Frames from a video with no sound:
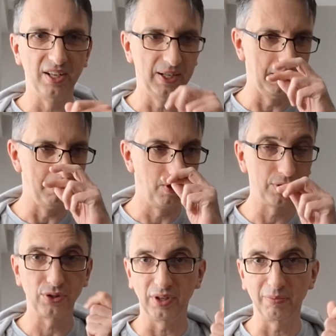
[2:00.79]

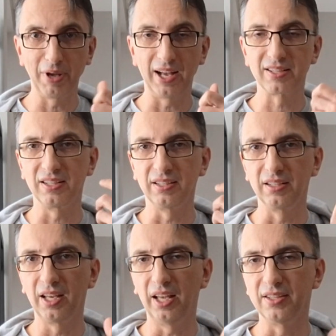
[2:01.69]
monitoring packs
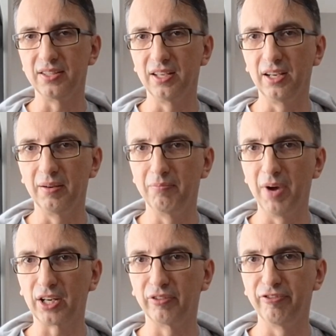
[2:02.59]
and
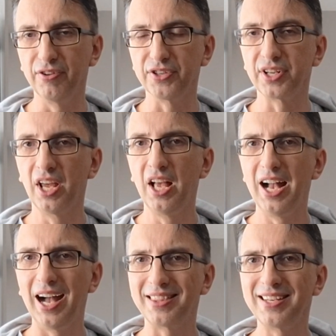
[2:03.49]
microphones,
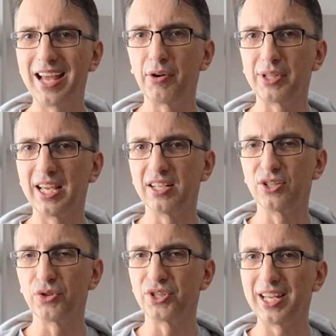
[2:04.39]
I think nowadays
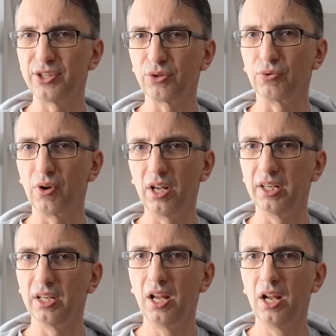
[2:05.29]
those tend to
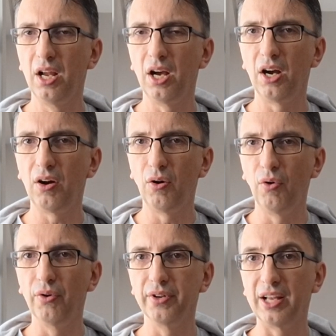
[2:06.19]
run
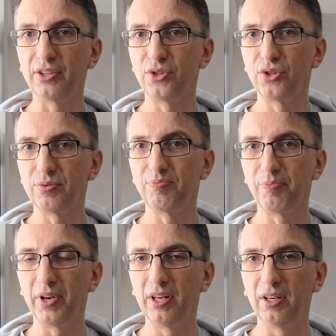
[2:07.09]
on that
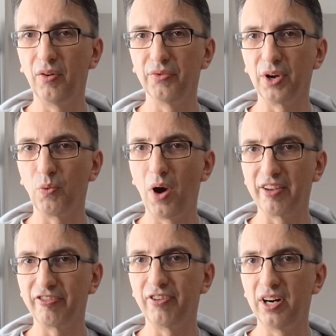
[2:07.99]
on the
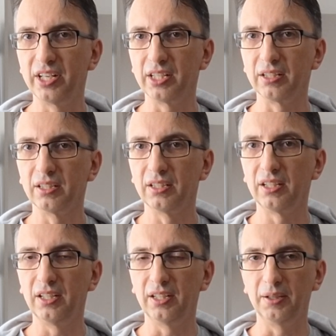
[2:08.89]
Wi-Fi
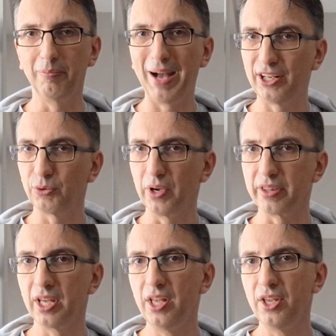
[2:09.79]

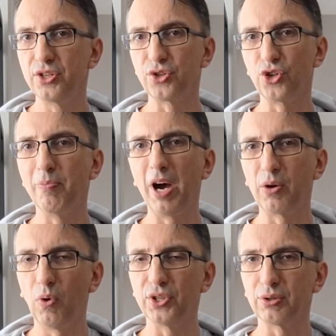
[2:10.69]
bandwidth. So you might
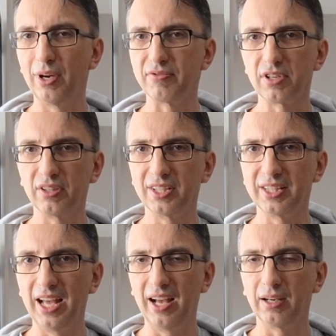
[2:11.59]
want to have
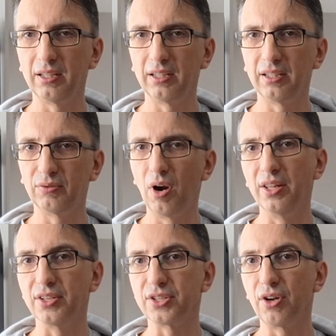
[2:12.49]
something that
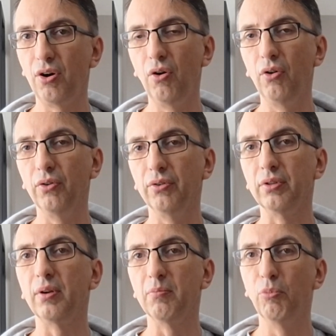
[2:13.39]
runs on
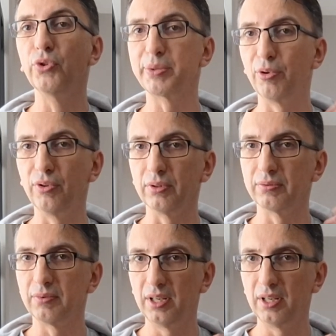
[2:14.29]
multiple